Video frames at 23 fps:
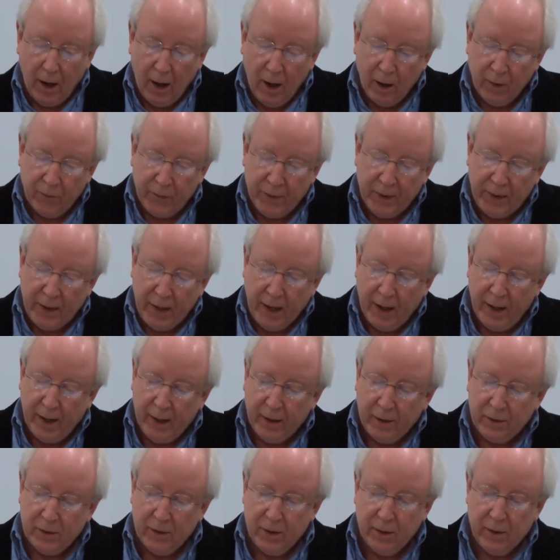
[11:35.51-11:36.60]
of the
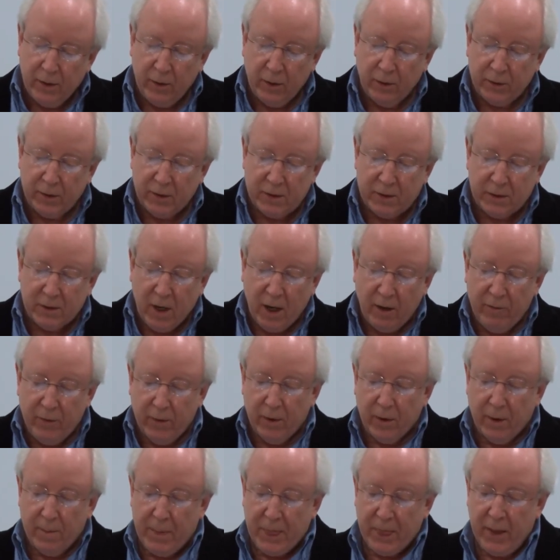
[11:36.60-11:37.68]
night, you'll
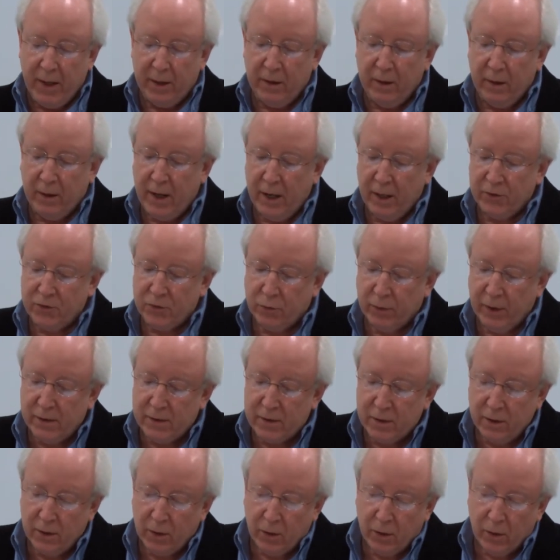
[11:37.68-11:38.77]
discover that it has
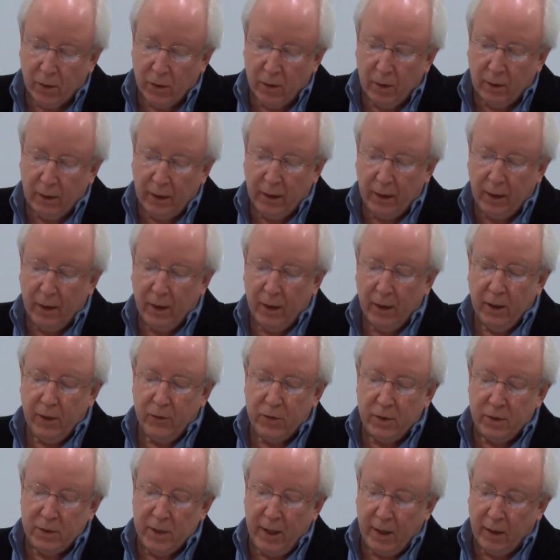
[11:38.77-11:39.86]
risen early
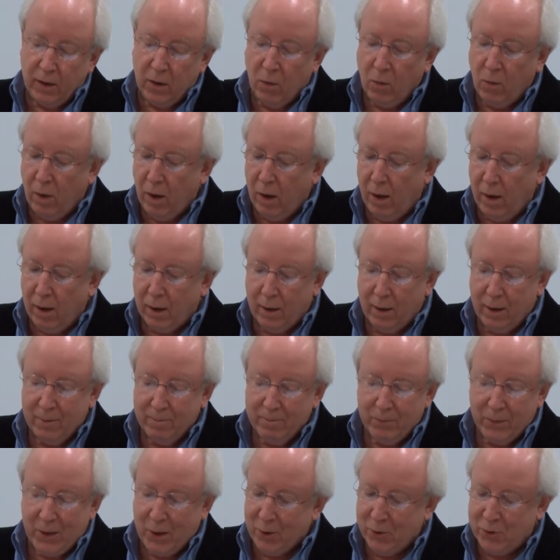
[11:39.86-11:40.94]
to take a walk
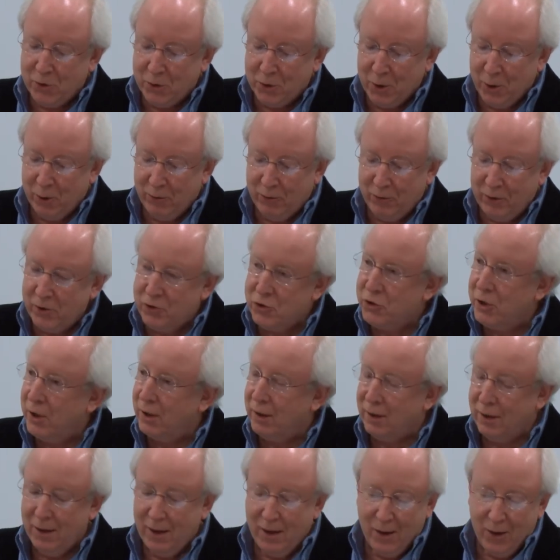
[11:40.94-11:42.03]
or to go fishing